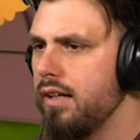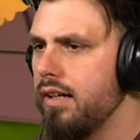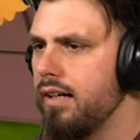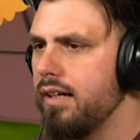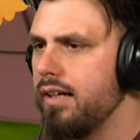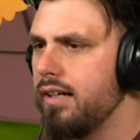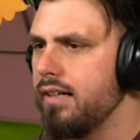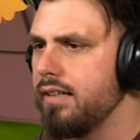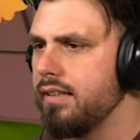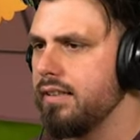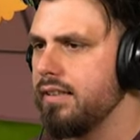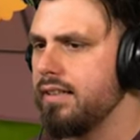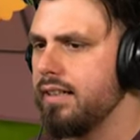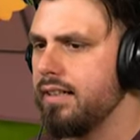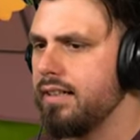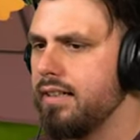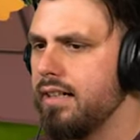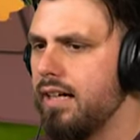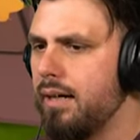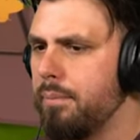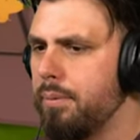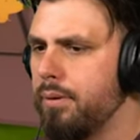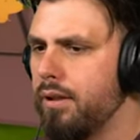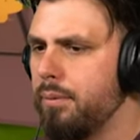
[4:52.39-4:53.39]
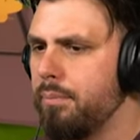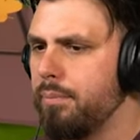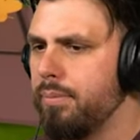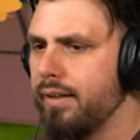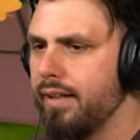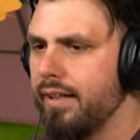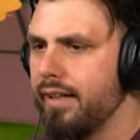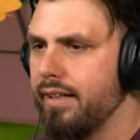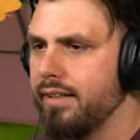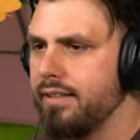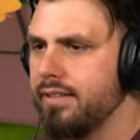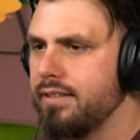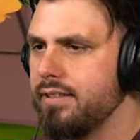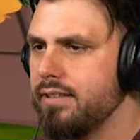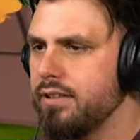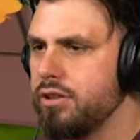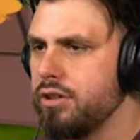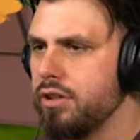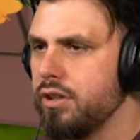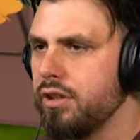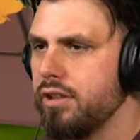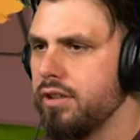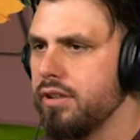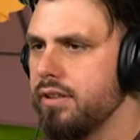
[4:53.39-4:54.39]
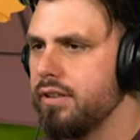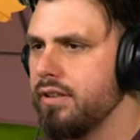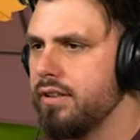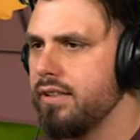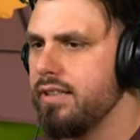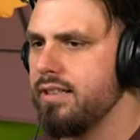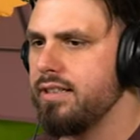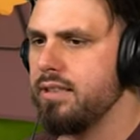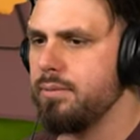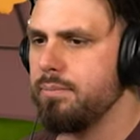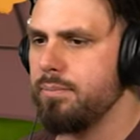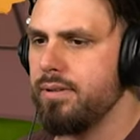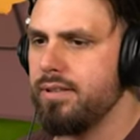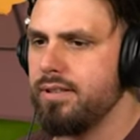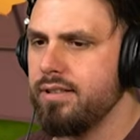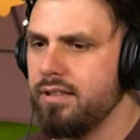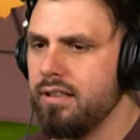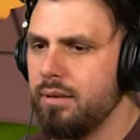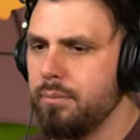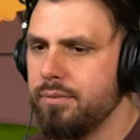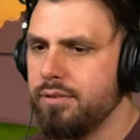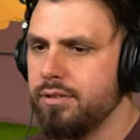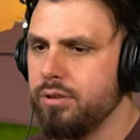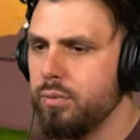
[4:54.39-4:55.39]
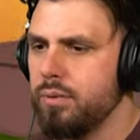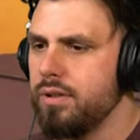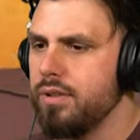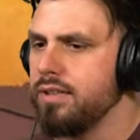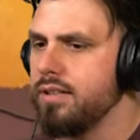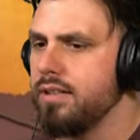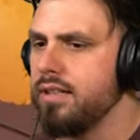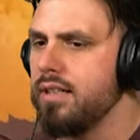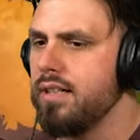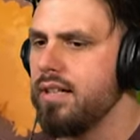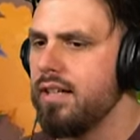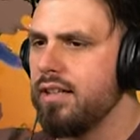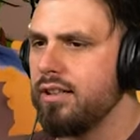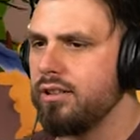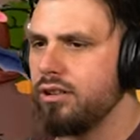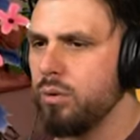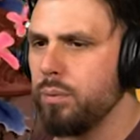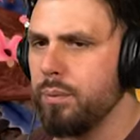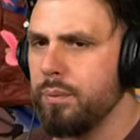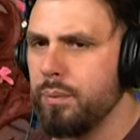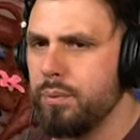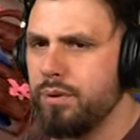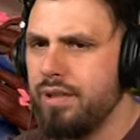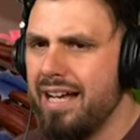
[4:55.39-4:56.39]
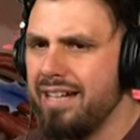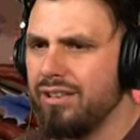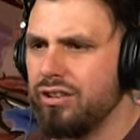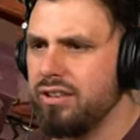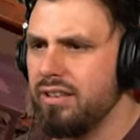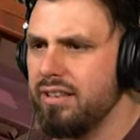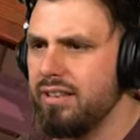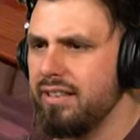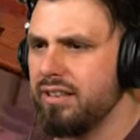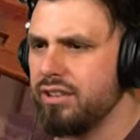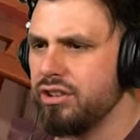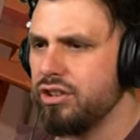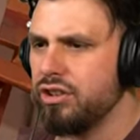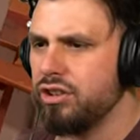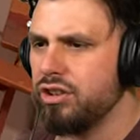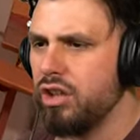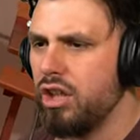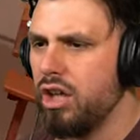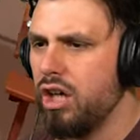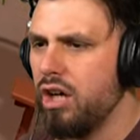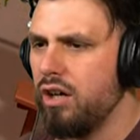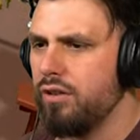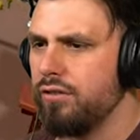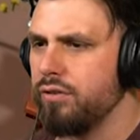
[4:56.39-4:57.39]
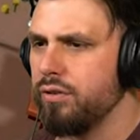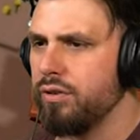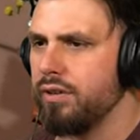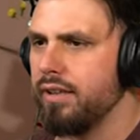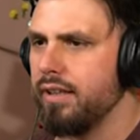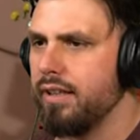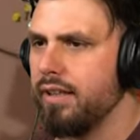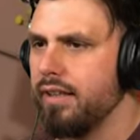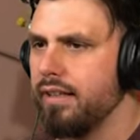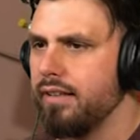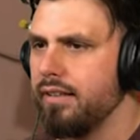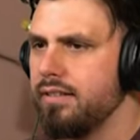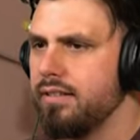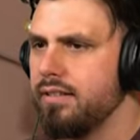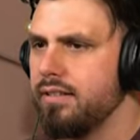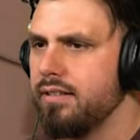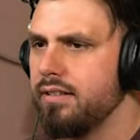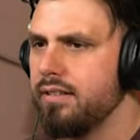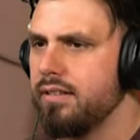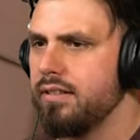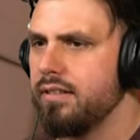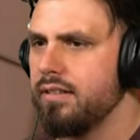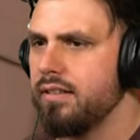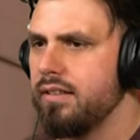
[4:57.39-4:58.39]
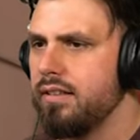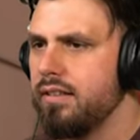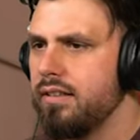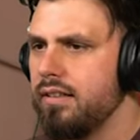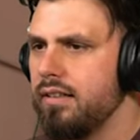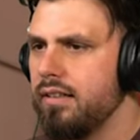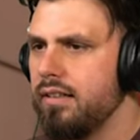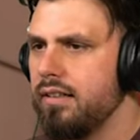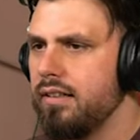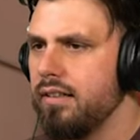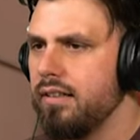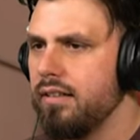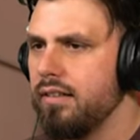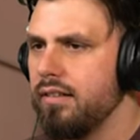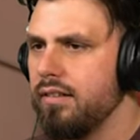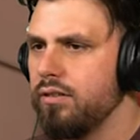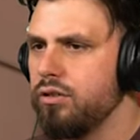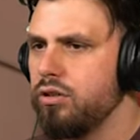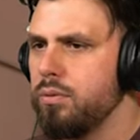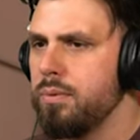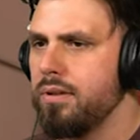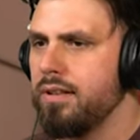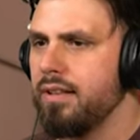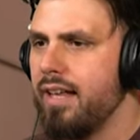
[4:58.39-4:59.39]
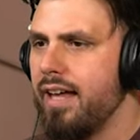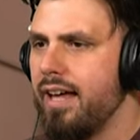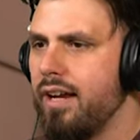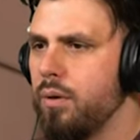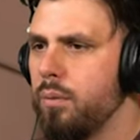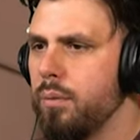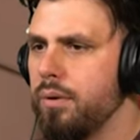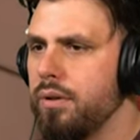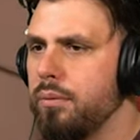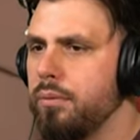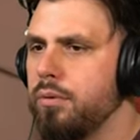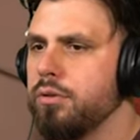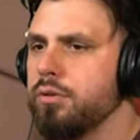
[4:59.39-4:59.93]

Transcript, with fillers: Uh, need a couple of planks, sure. Easy peasy lemon squeezy. So we would actually need a saw for that. Uh, it used to be a ladder went up to